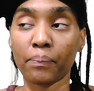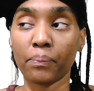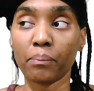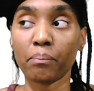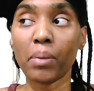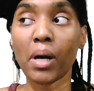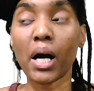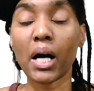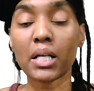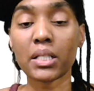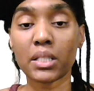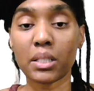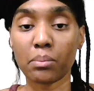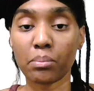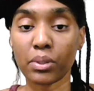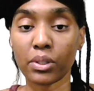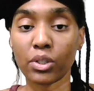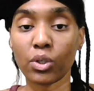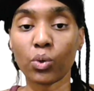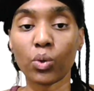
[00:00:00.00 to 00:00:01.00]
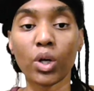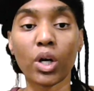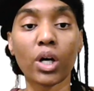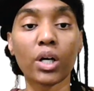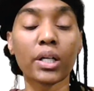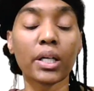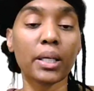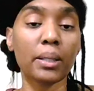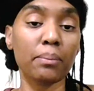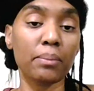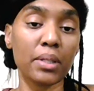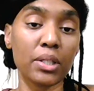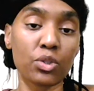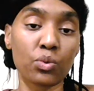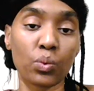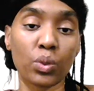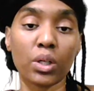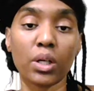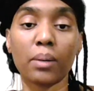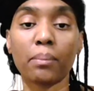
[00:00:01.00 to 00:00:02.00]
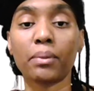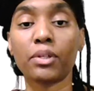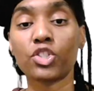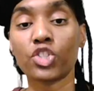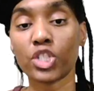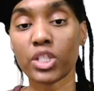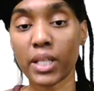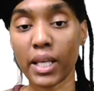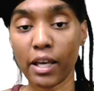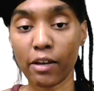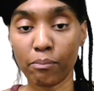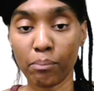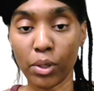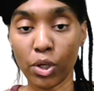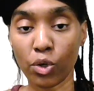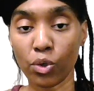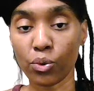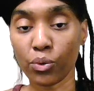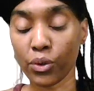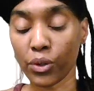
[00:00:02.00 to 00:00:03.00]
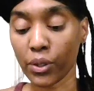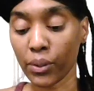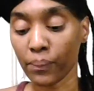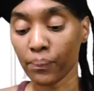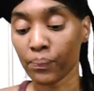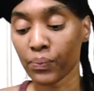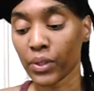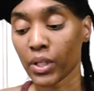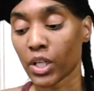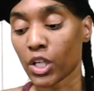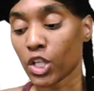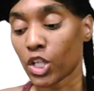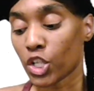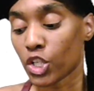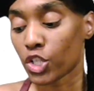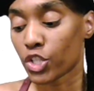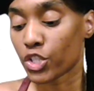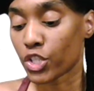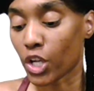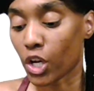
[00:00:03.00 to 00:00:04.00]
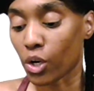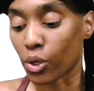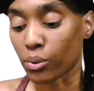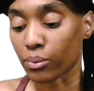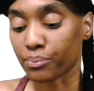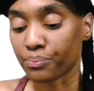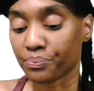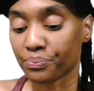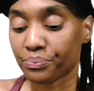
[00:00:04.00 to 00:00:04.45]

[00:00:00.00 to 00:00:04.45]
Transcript: possibly, or I'll keep this one up and just have both. So,